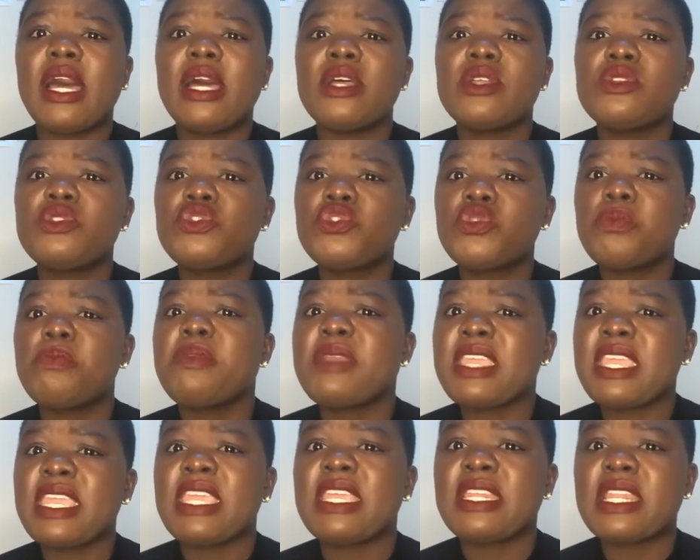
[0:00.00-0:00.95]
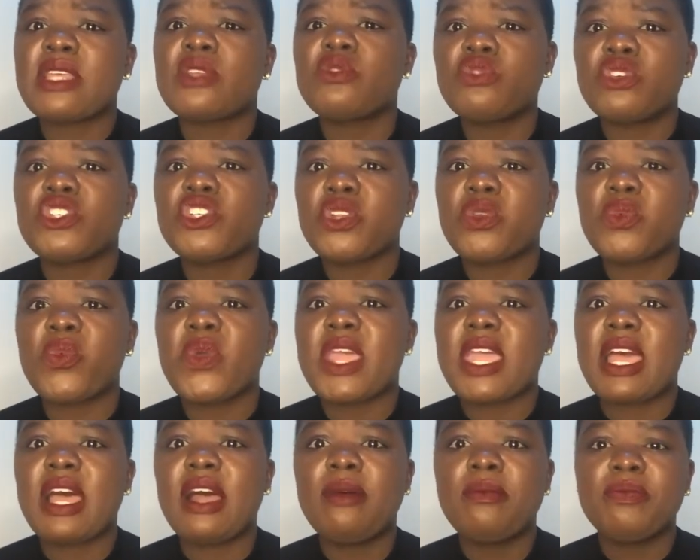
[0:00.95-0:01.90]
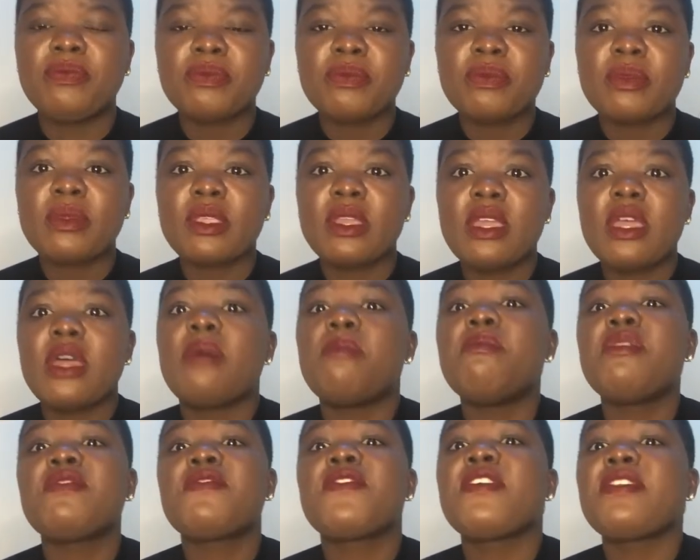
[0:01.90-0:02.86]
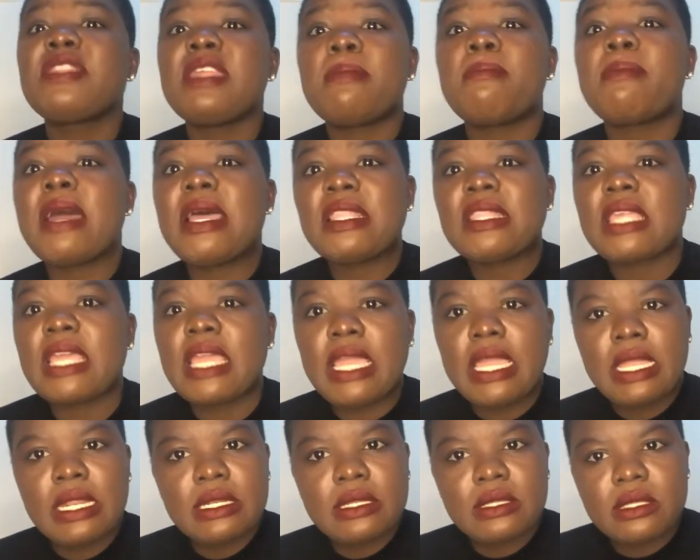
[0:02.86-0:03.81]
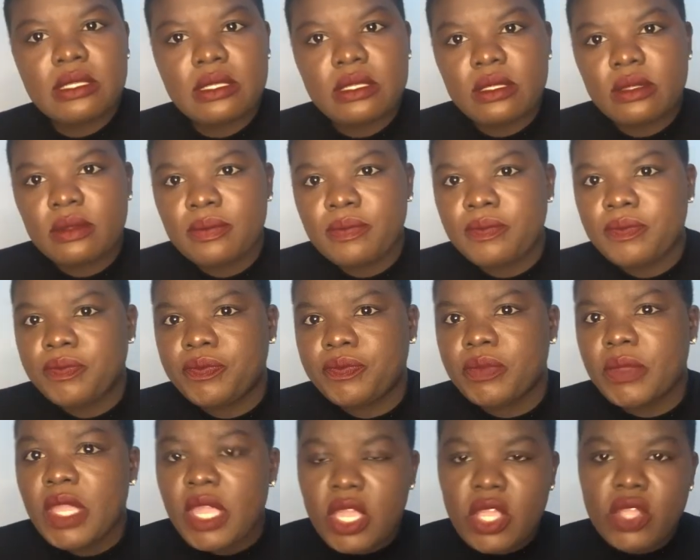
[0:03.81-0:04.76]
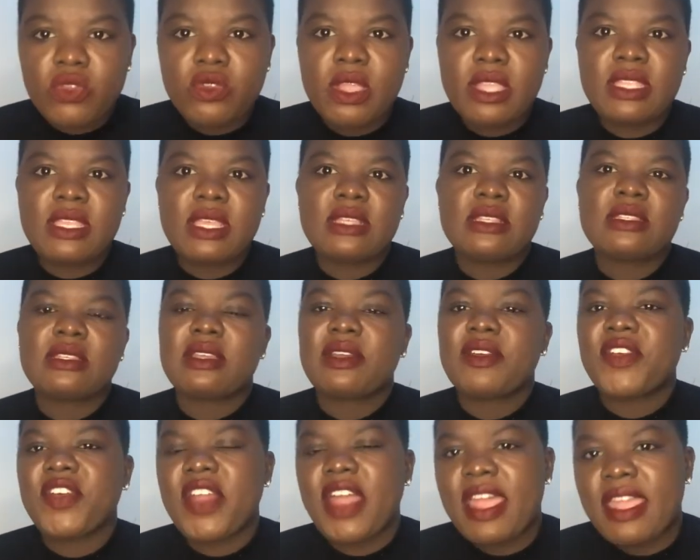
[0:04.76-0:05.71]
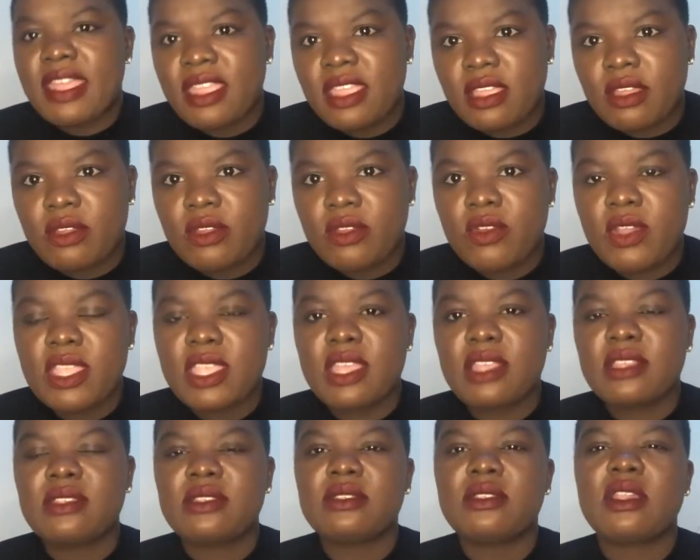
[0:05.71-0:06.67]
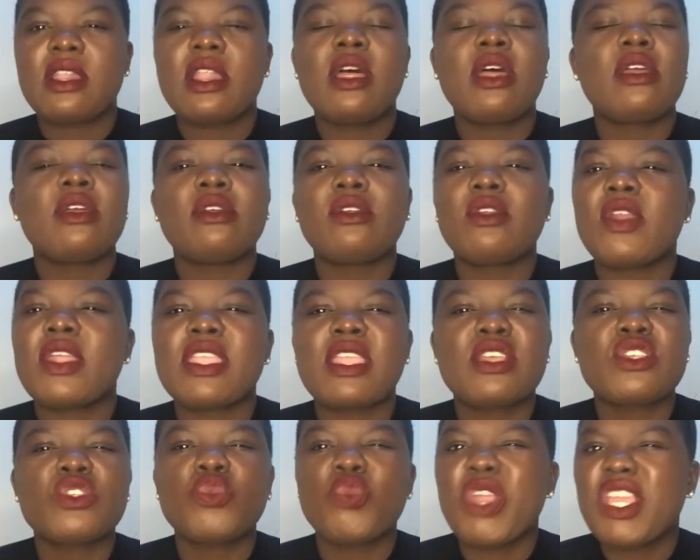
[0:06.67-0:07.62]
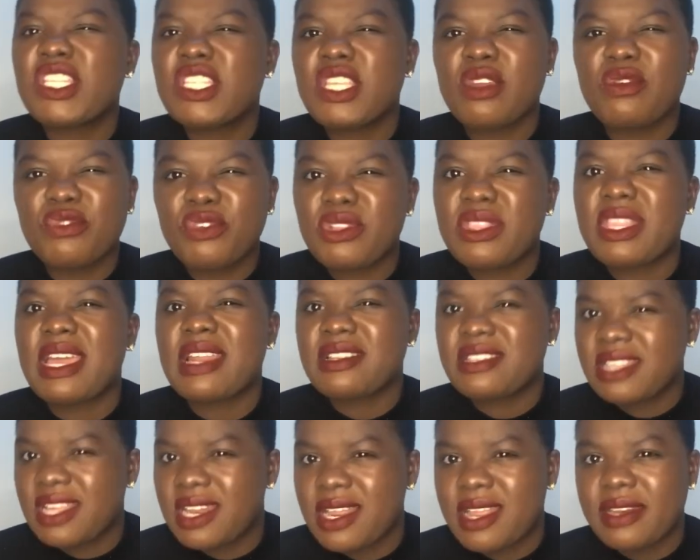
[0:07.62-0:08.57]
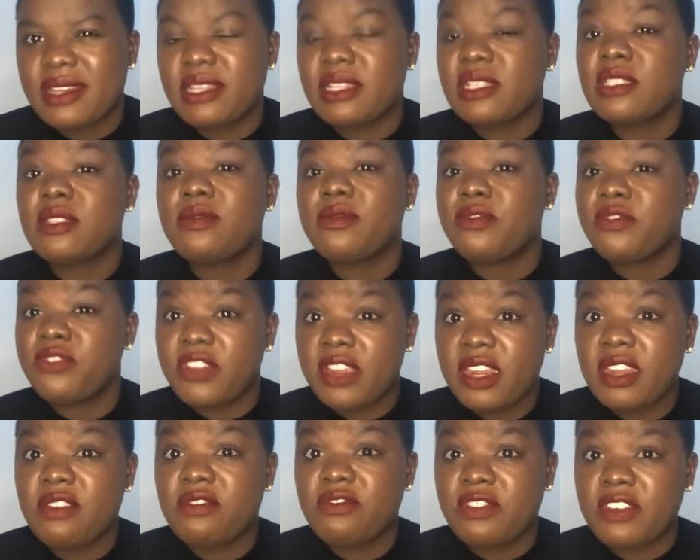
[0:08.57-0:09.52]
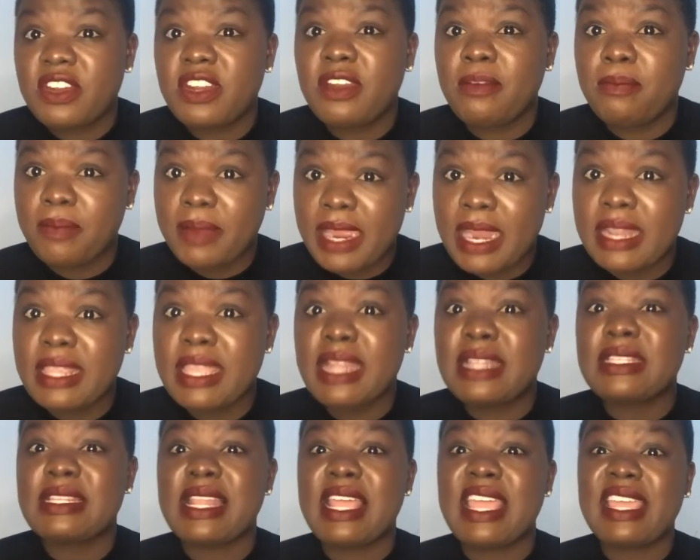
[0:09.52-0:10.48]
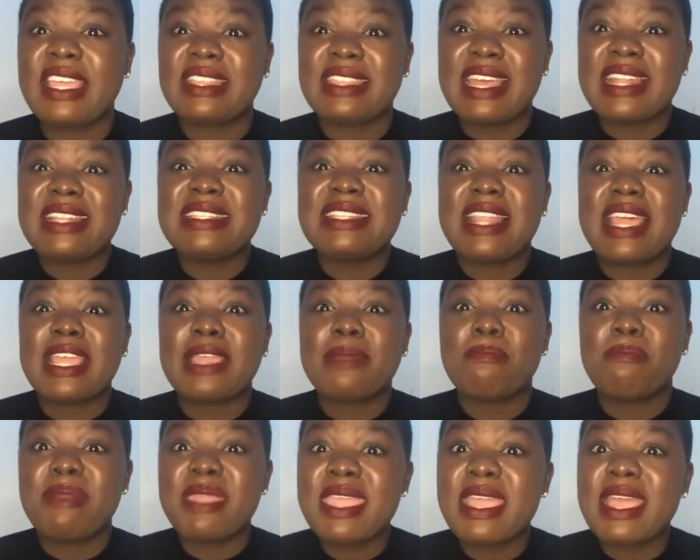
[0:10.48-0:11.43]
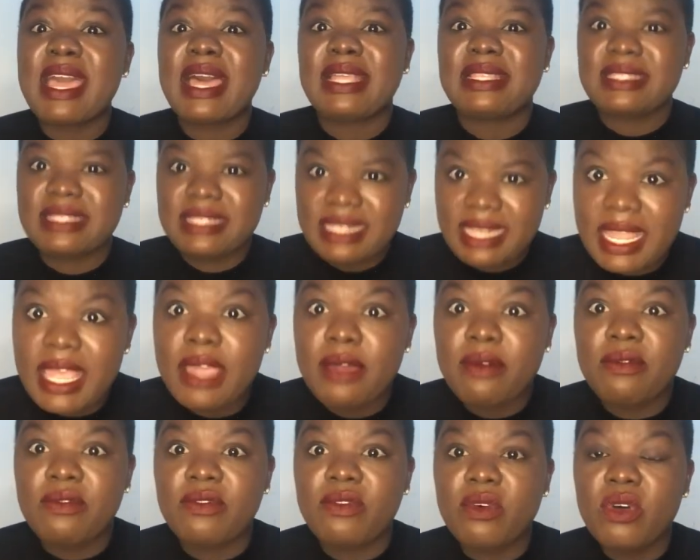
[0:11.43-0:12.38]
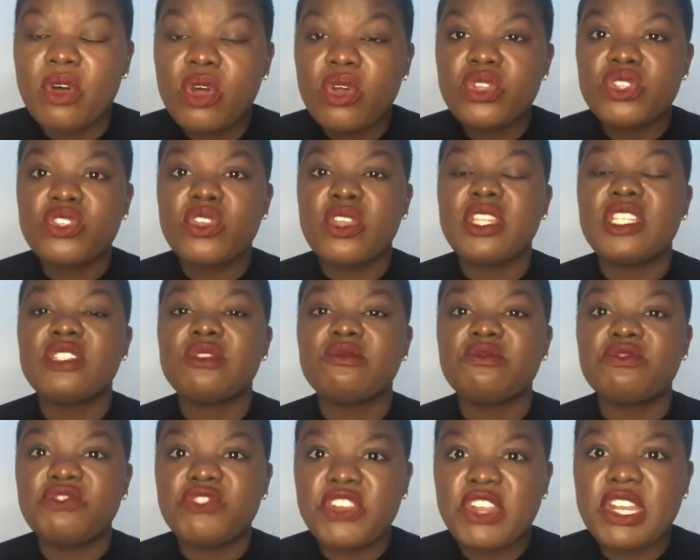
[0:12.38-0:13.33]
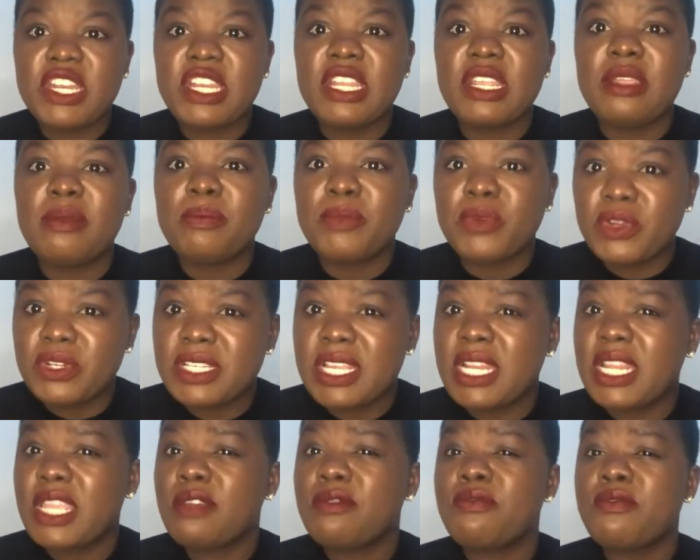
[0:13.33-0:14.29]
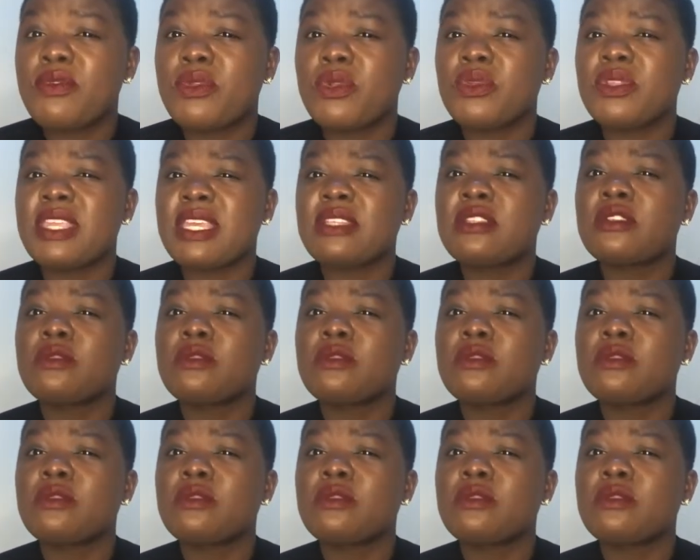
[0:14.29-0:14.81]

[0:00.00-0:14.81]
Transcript: to be in a situation where before the month ends you are just crying, you are just you're just waiting for that salary. It's very, very bad. That's like being a slave. So it's very important, if you just